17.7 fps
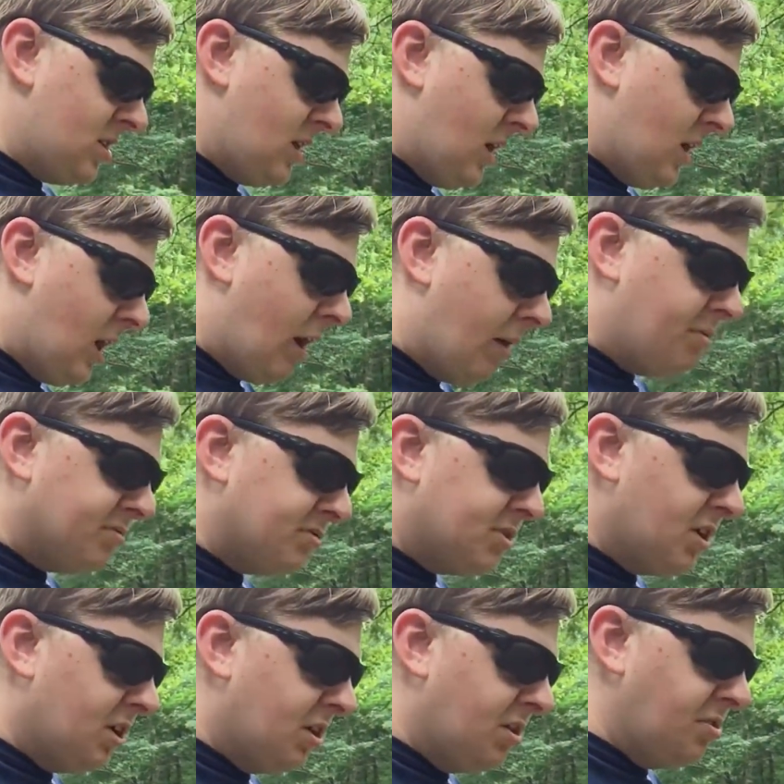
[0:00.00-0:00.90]
I'm going to
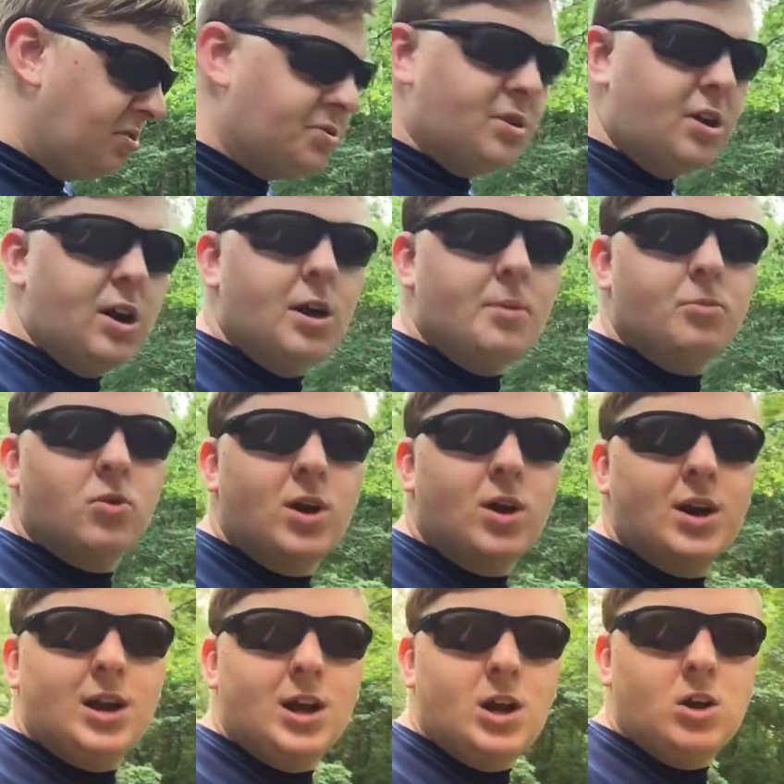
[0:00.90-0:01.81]
tell you straight up
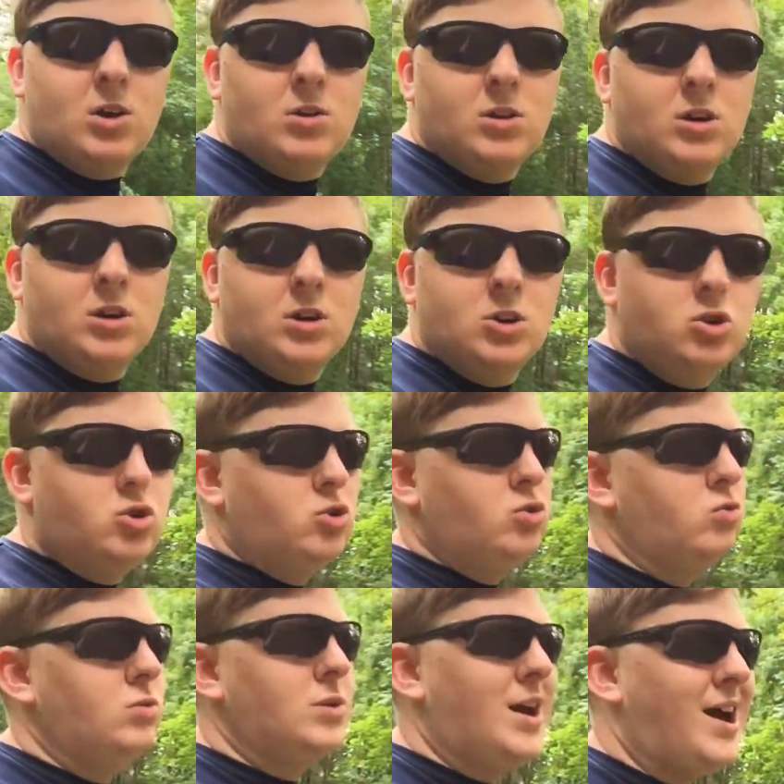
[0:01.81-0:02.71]
right now,
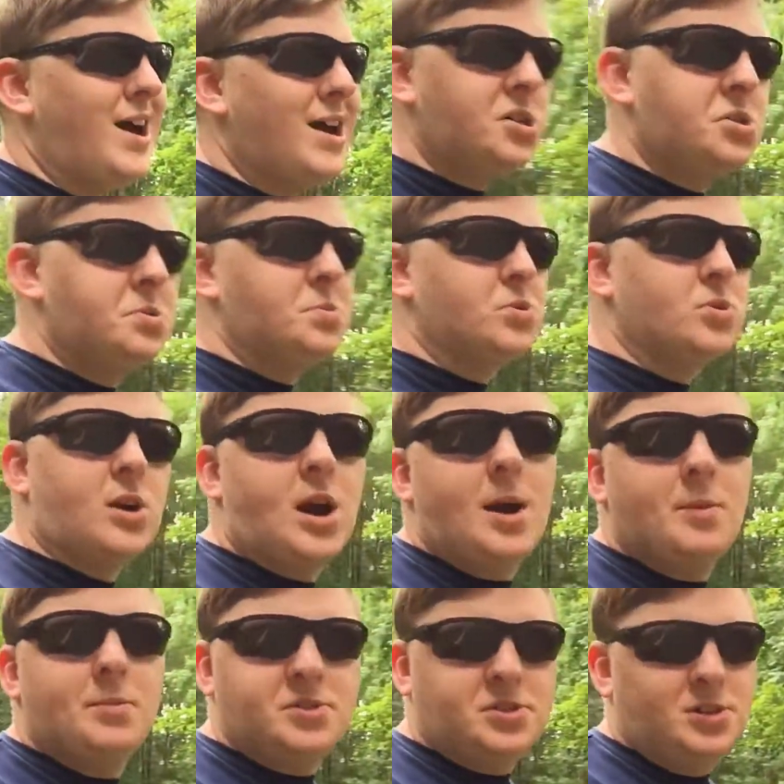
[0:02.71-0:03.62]
do not
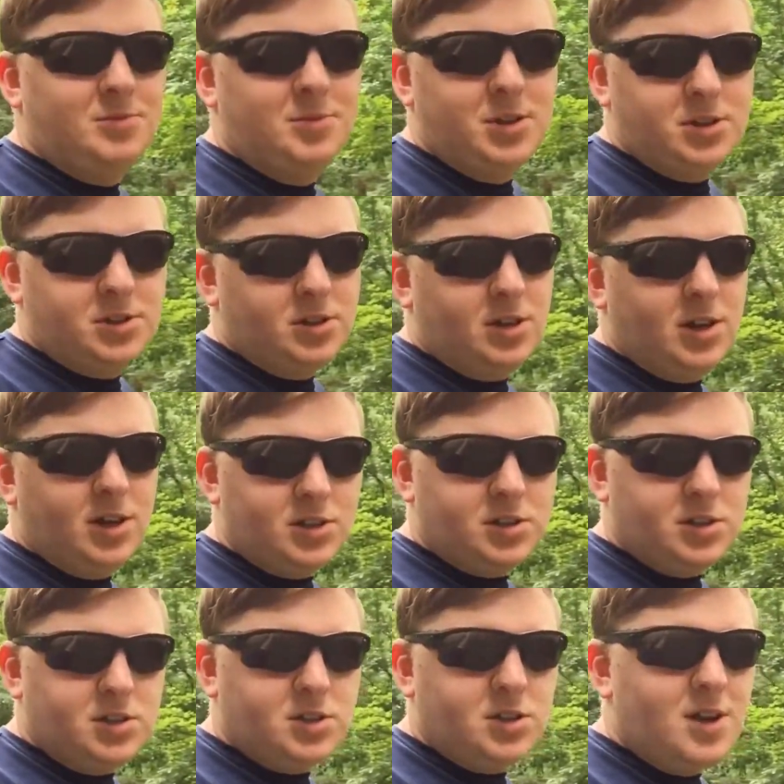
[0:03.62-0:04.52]
subscribe to CBS All
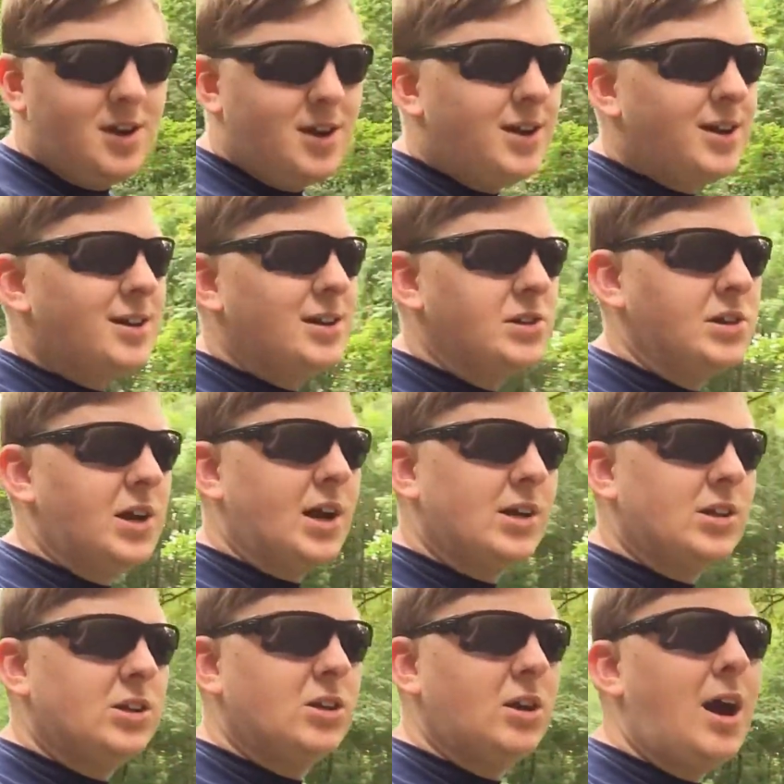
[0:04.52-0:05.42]
Access. Because I
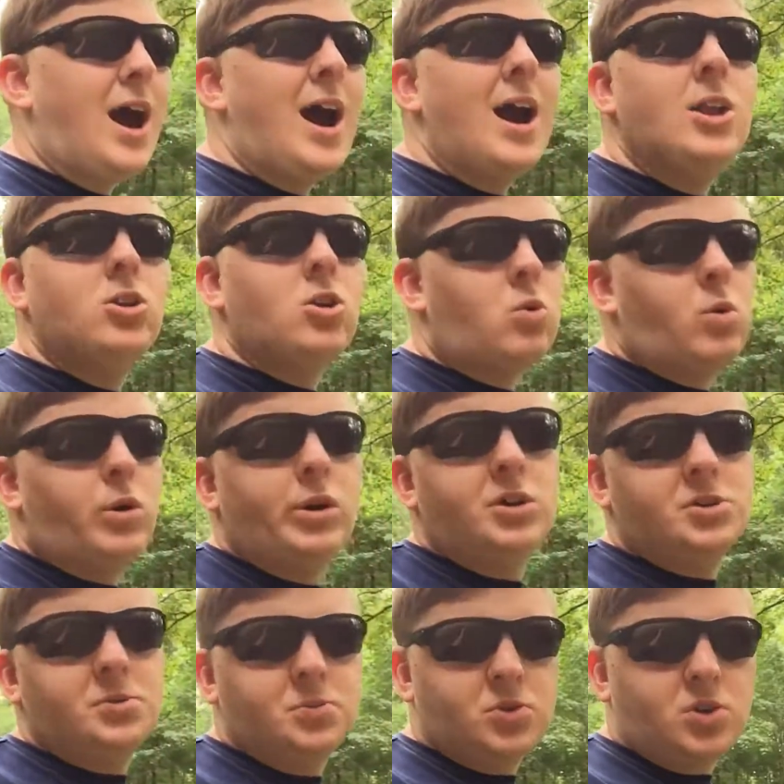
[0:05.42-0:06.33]
can tell you, I don't want
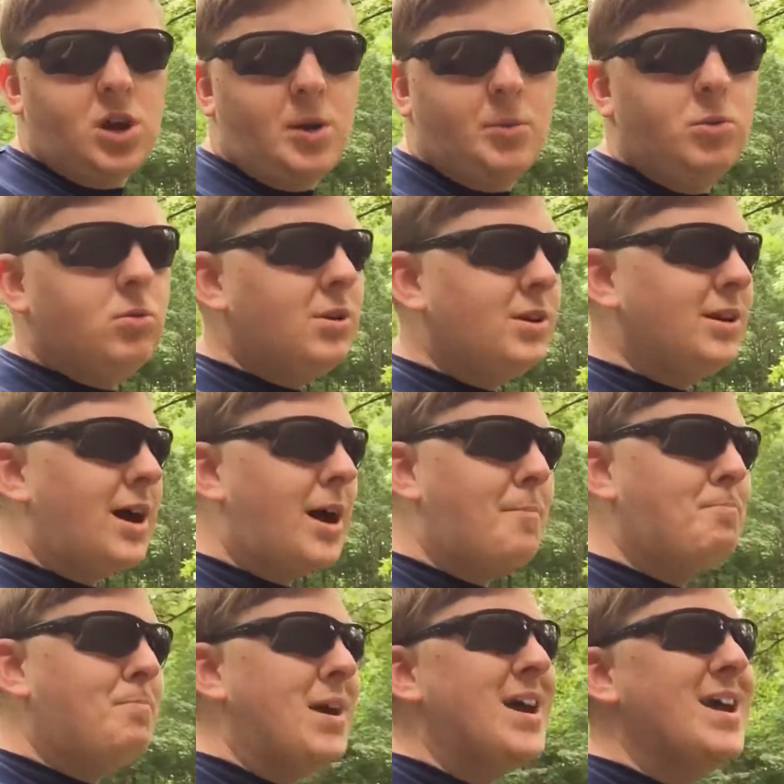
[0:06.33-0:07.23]
to subscribe. You cannot
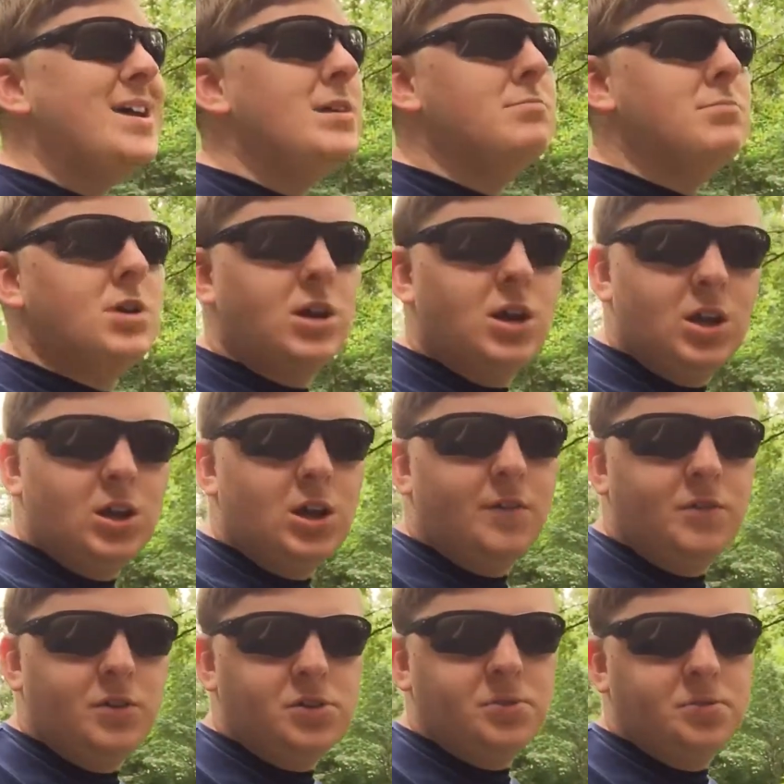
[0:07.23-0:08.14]
pay me
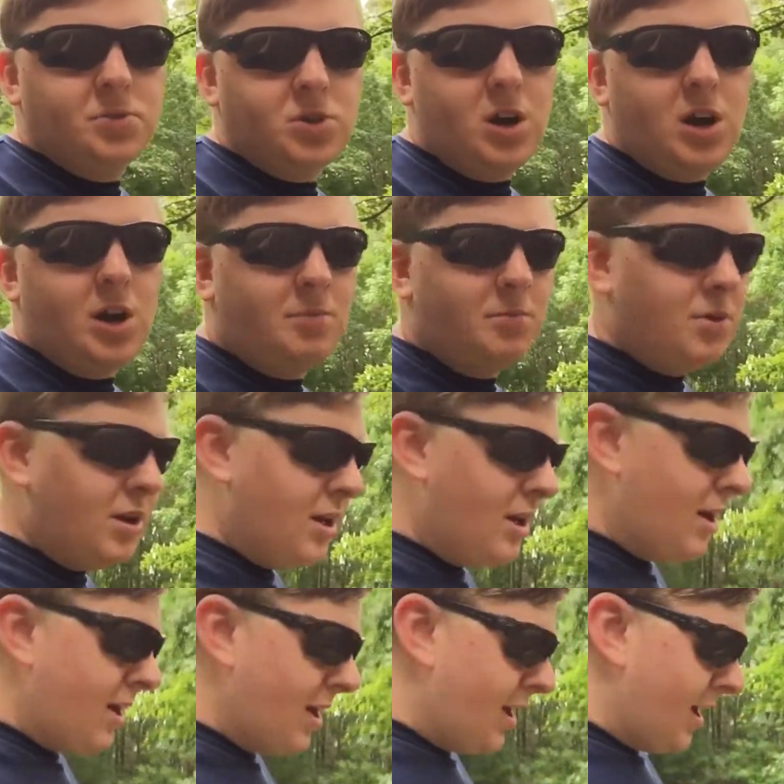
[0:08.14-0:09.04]
enough to subscribe.
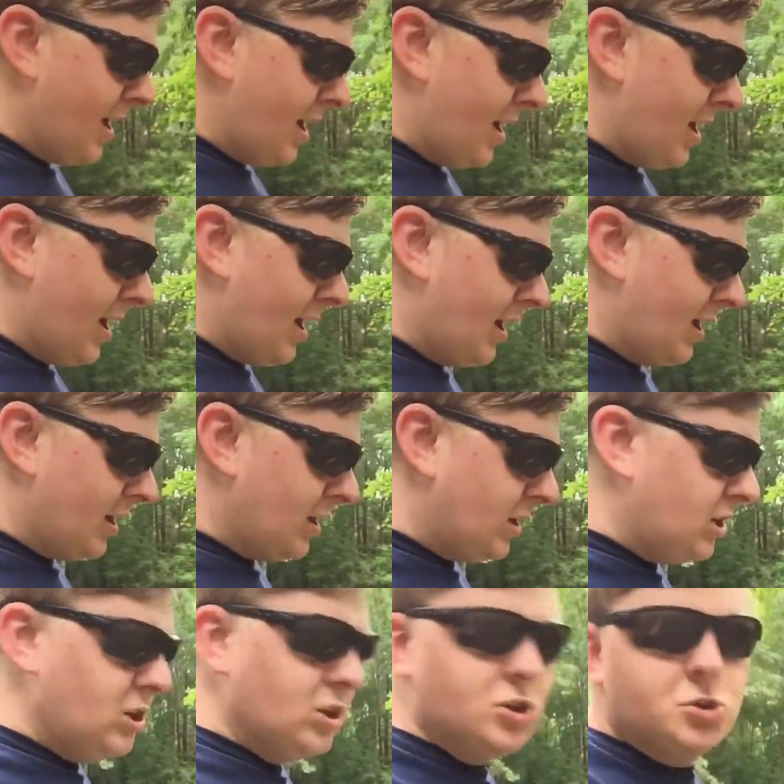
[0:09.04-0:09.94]
And
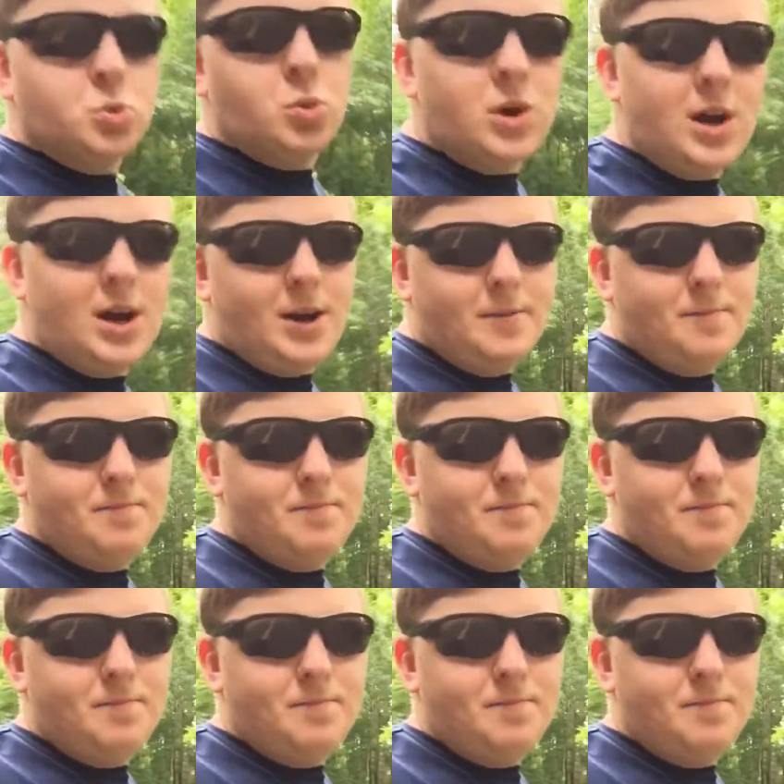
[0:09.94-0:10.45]
here's why.